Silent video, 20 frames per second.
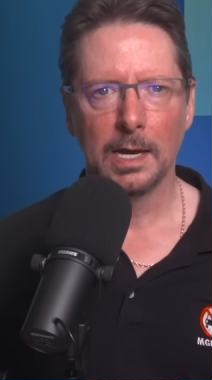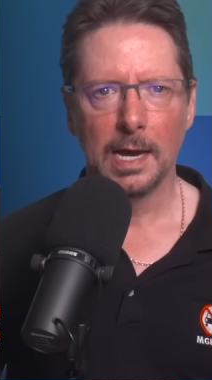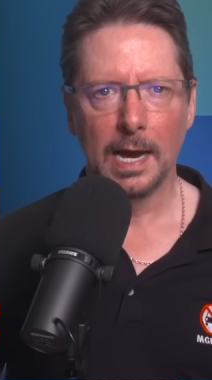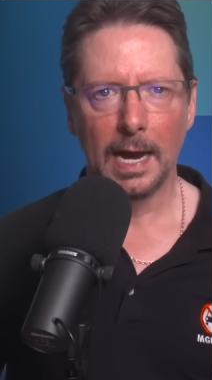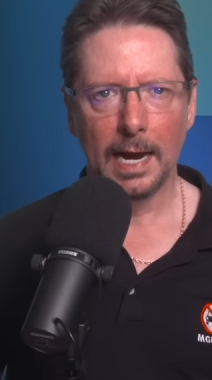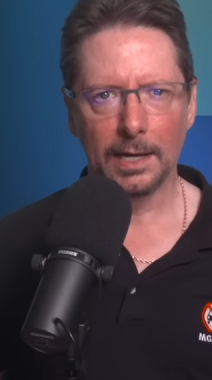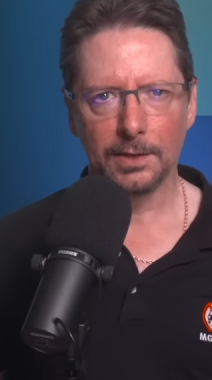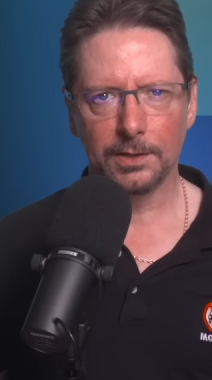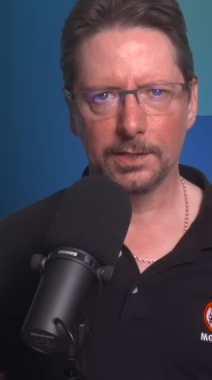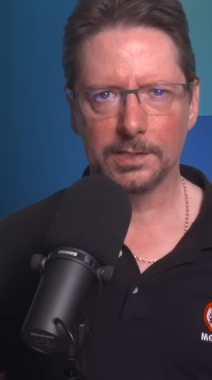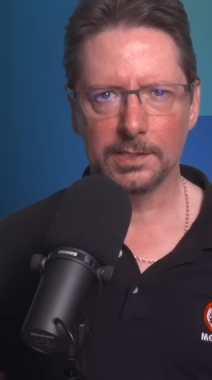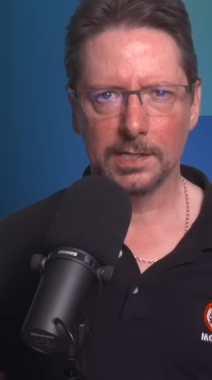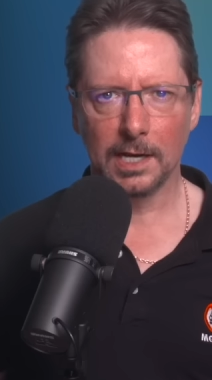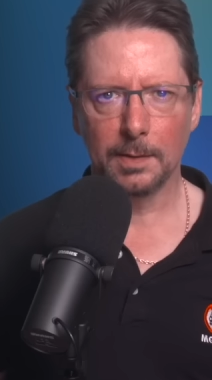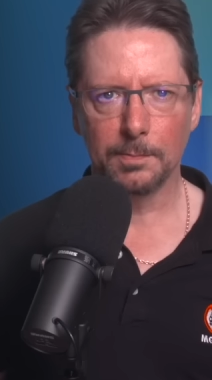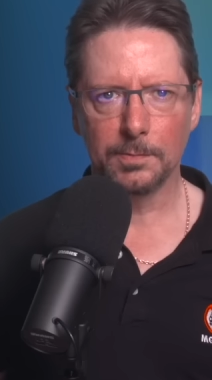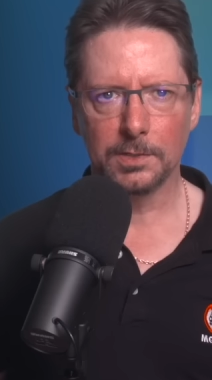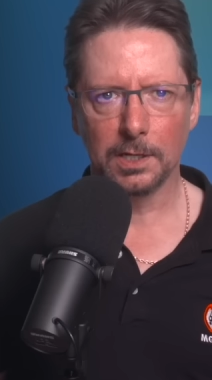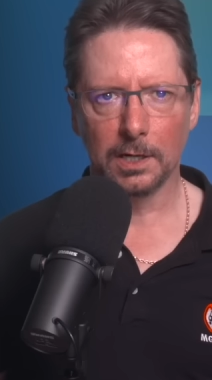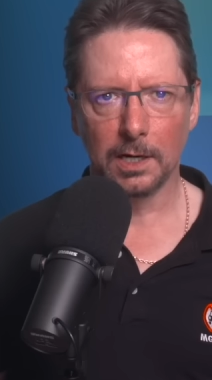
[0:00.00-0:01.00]
At the
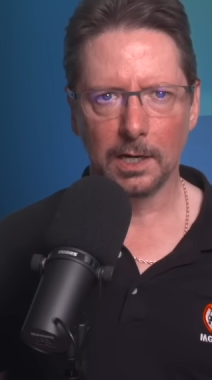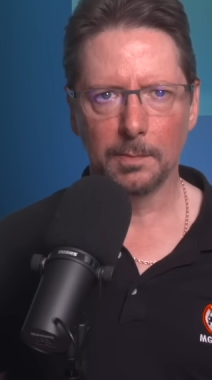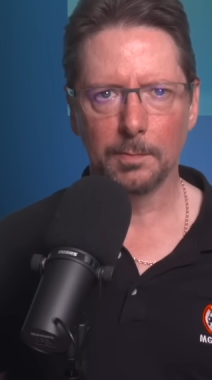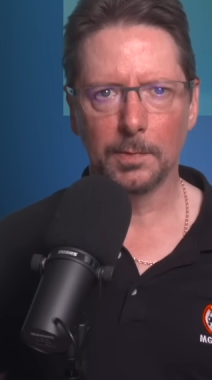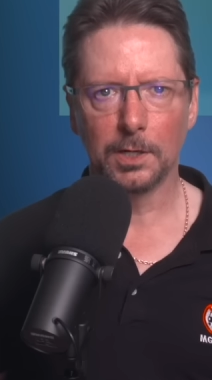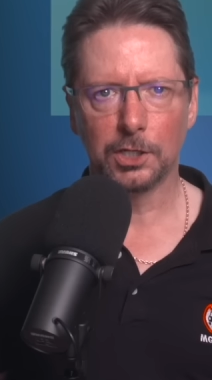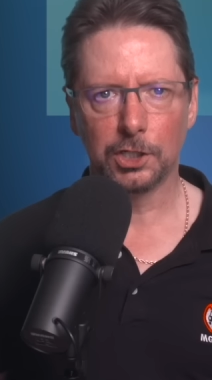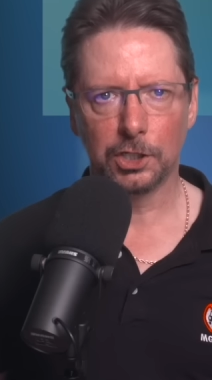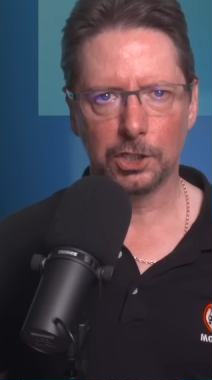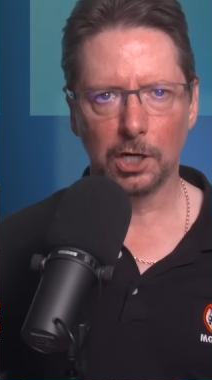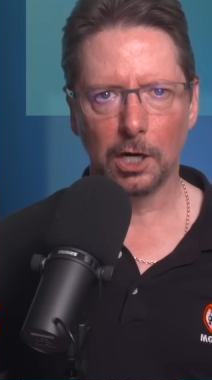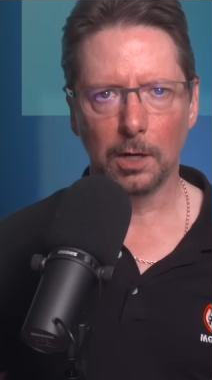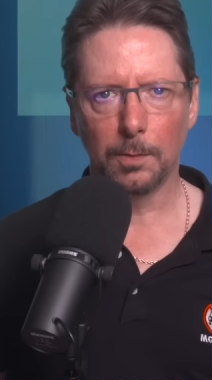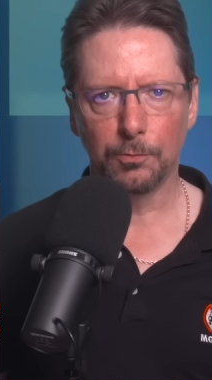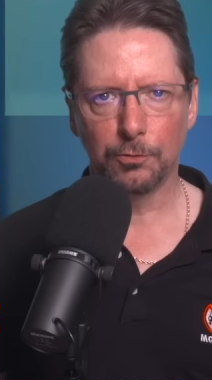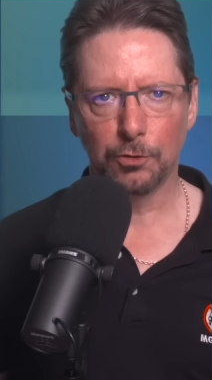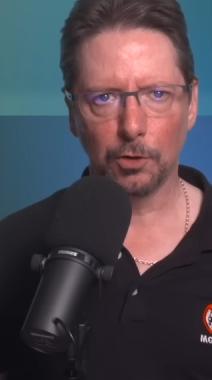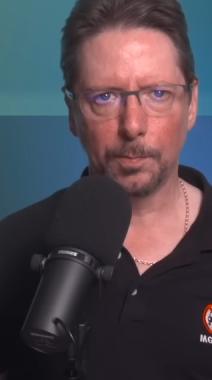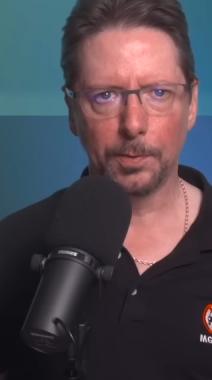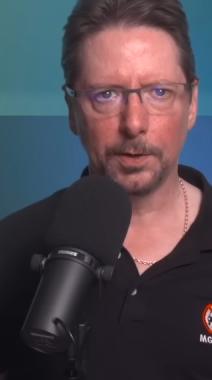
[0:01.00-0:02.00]
same time, a
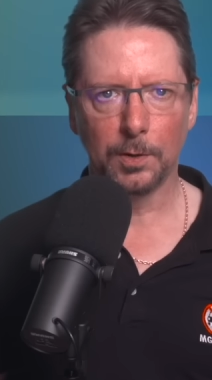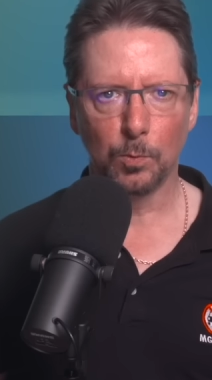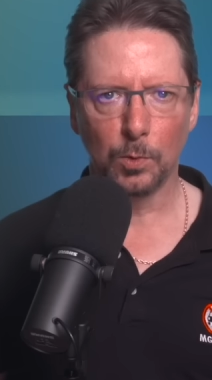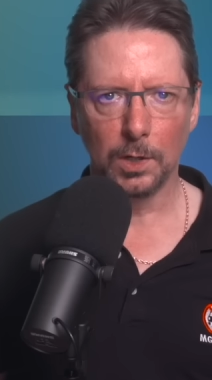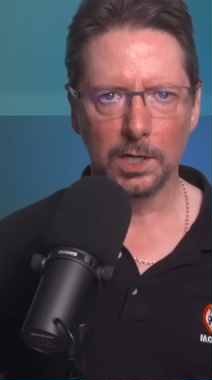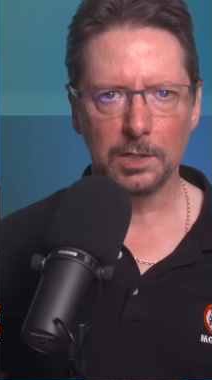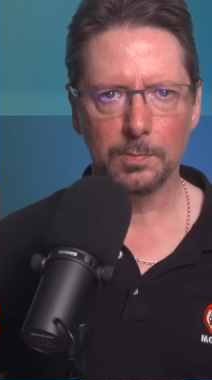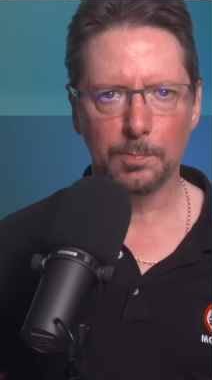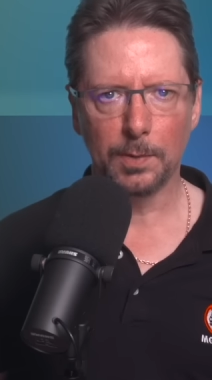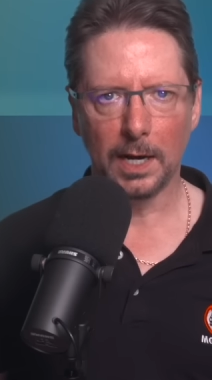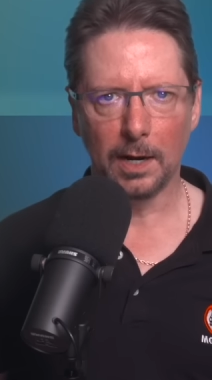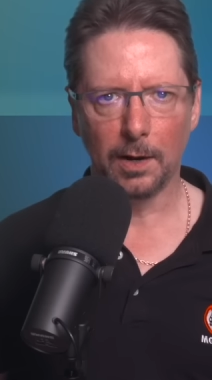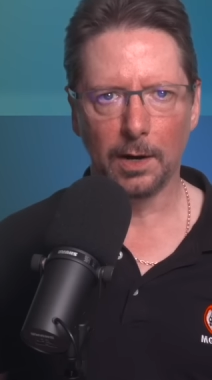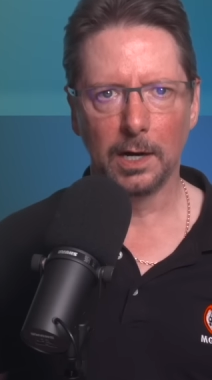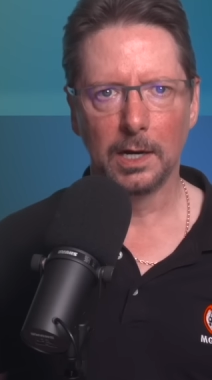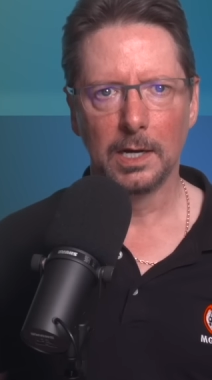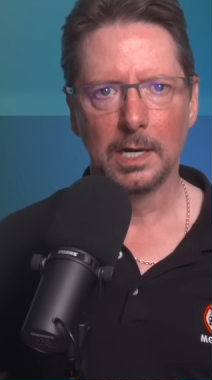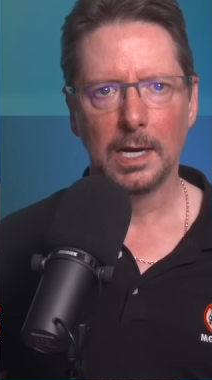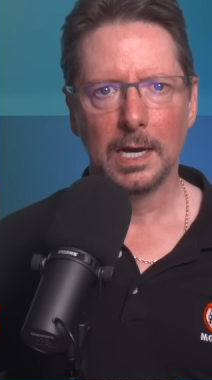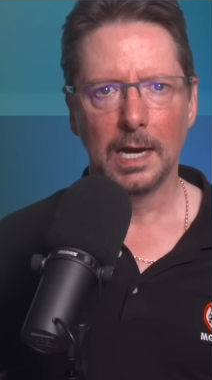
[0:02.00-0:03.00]
sharp drop in wind power